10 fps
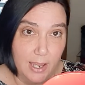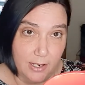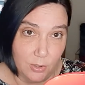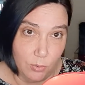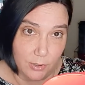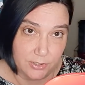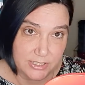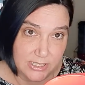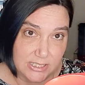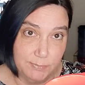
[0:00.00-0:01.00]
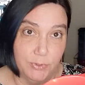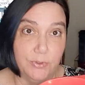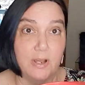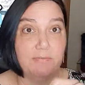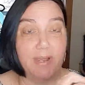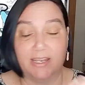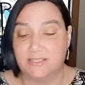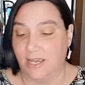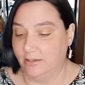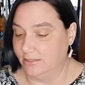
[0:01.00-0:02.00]
and 1/4 teaspoon of my
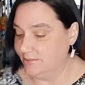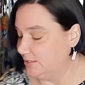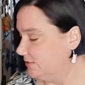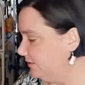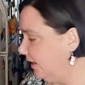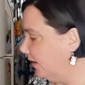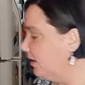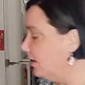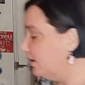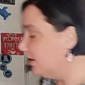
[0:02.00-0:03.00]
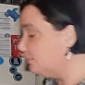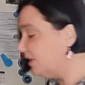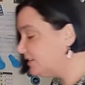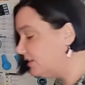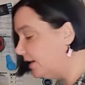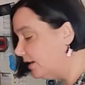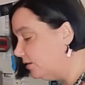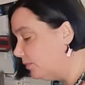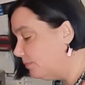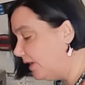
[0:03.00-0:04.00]
Italian seasoning. Gonna mix that
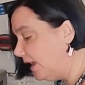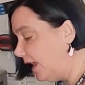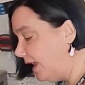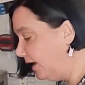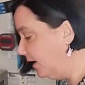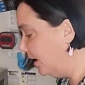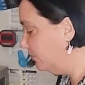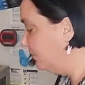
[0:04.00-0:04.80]
in with my egg and